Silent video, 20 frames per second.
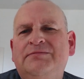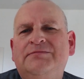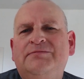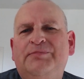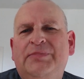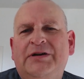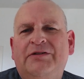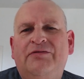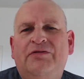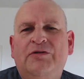
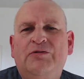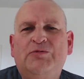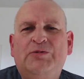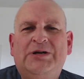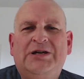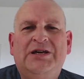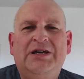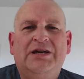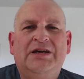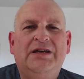Pickford
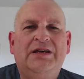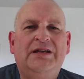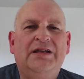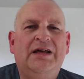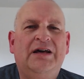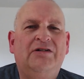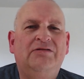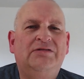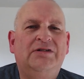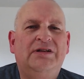would kick it
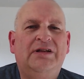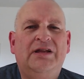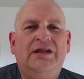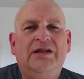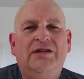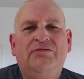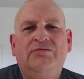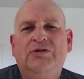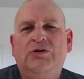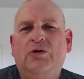out, and then
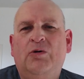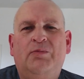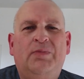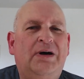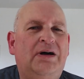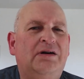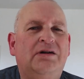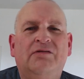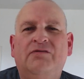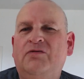they would go
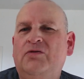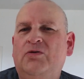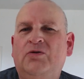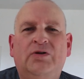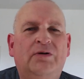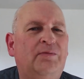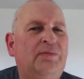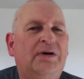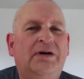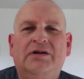back and forth
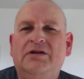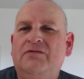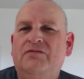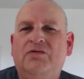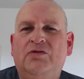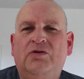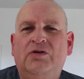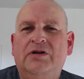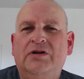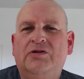and back and
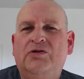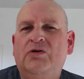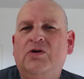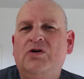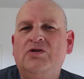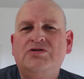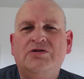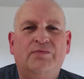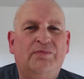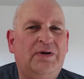forth and
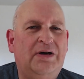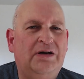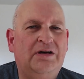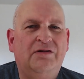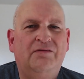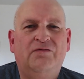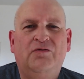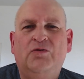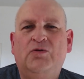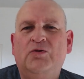across and back
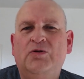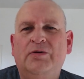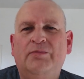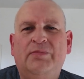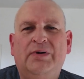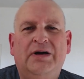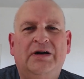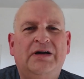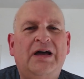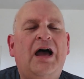and forth and
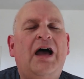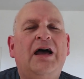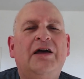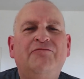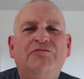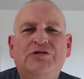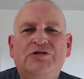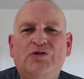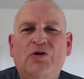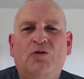back. I
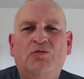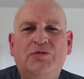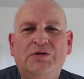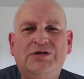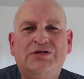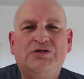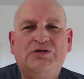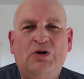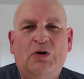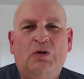was
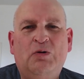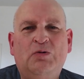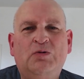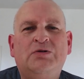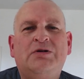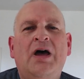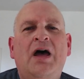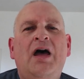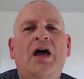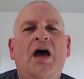always
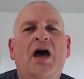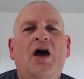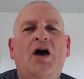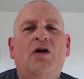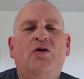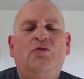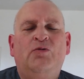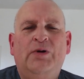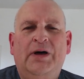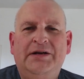told,
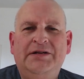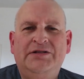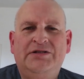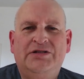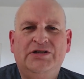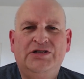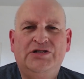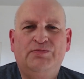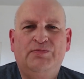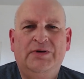run
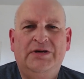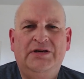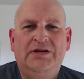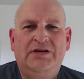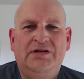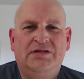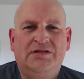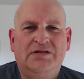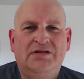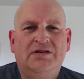into
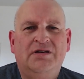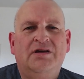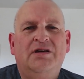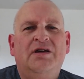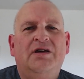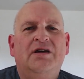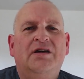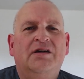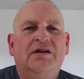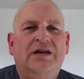space.
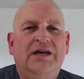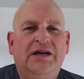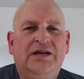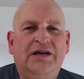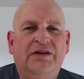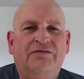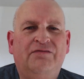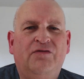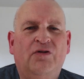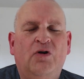Kick
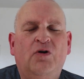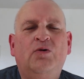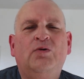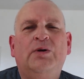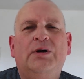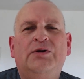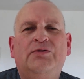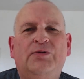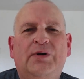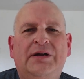it
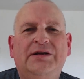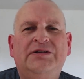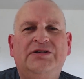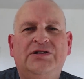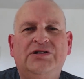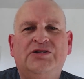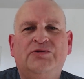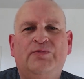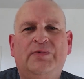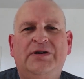forward, run
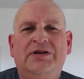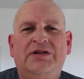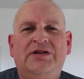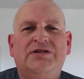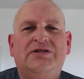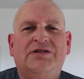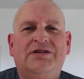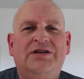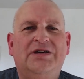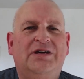into
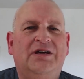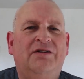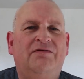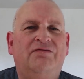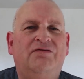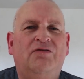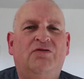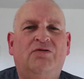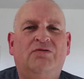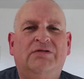space, kick it
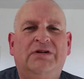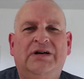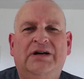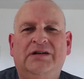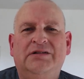forward.